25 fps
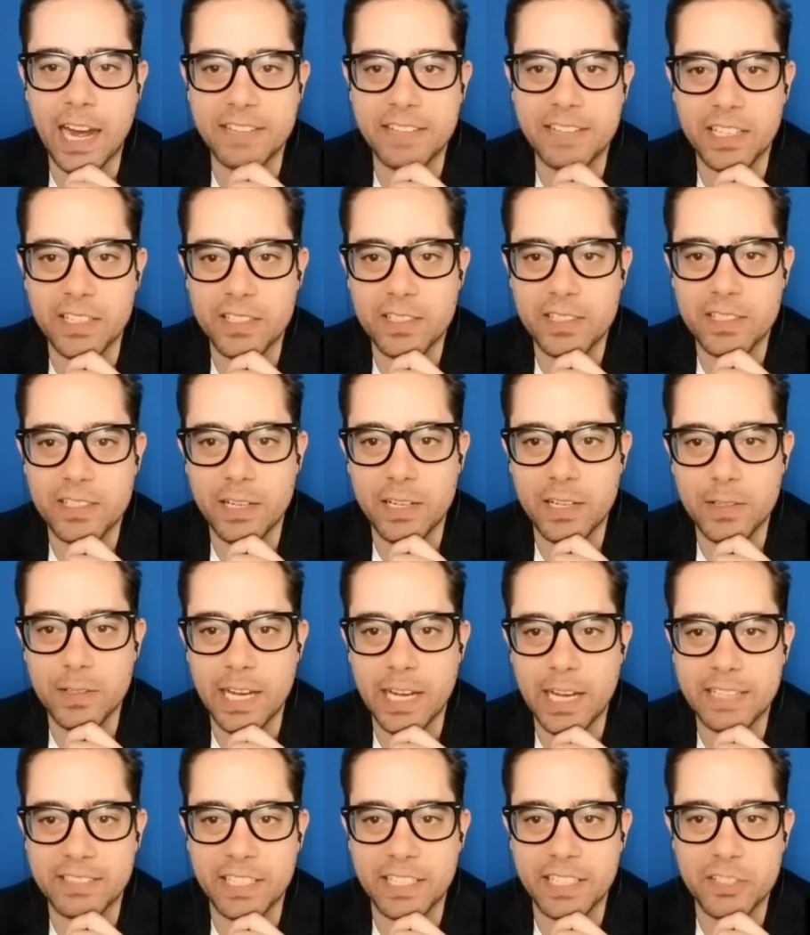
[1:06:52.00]
think
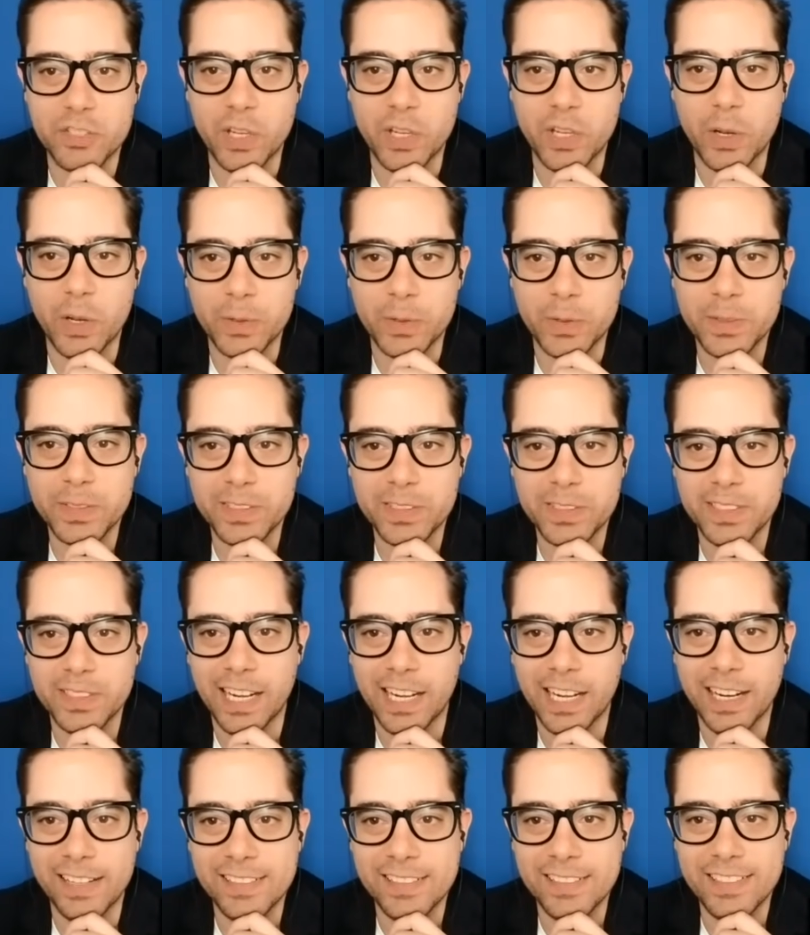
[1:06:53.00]
I think so. Yeah,
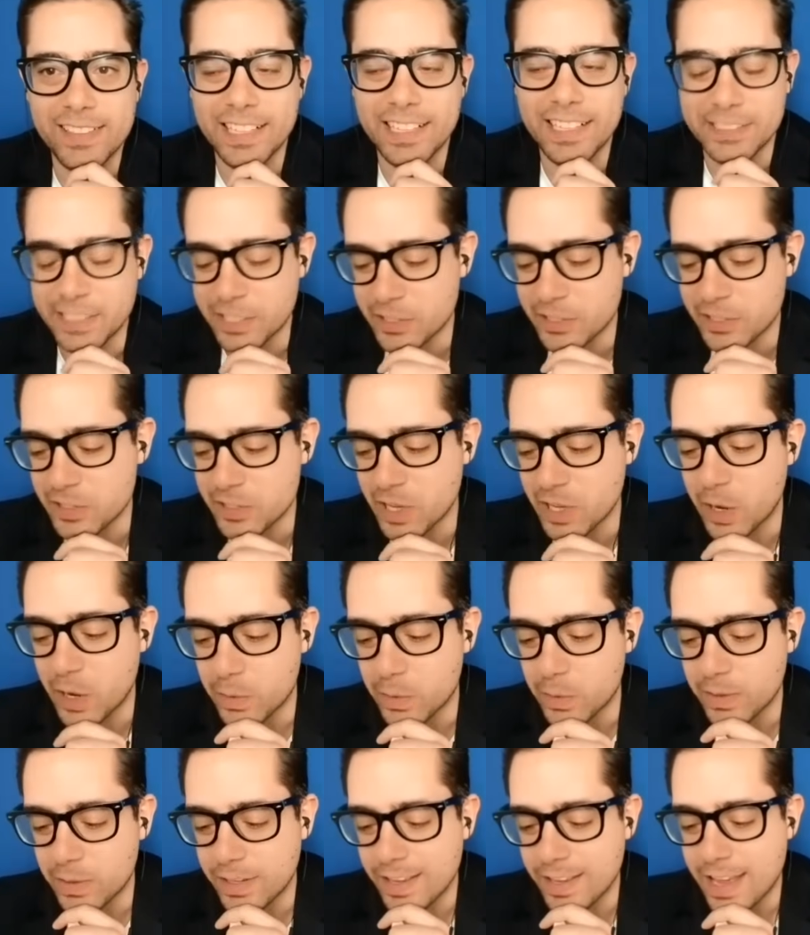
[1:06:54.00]
yeah. I think
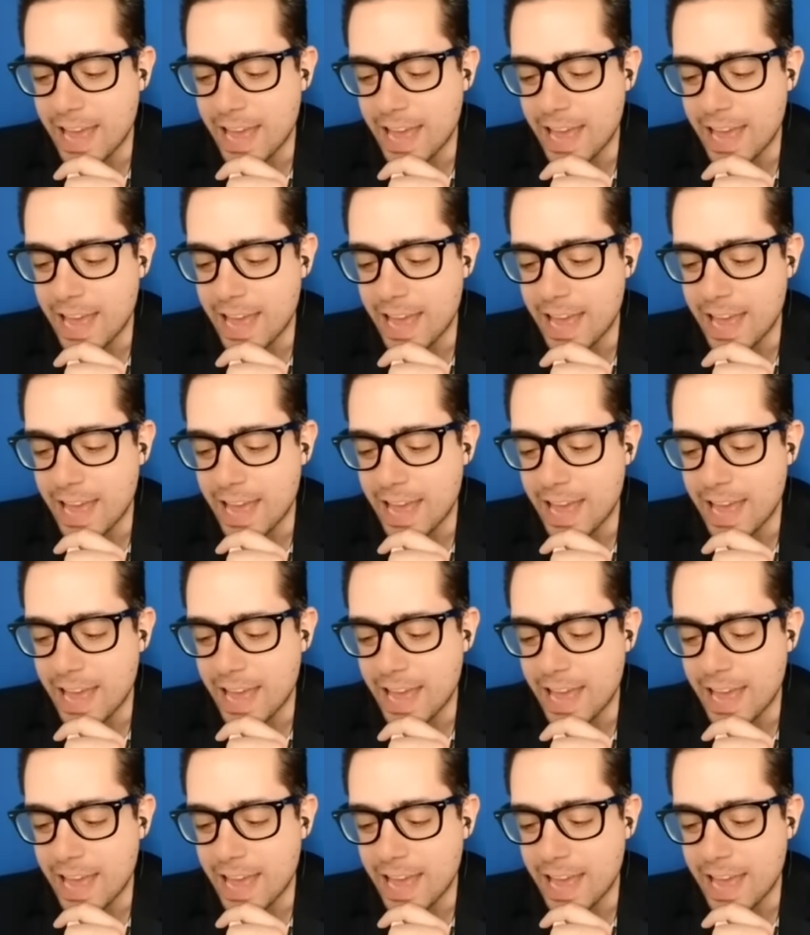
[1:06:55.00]
so.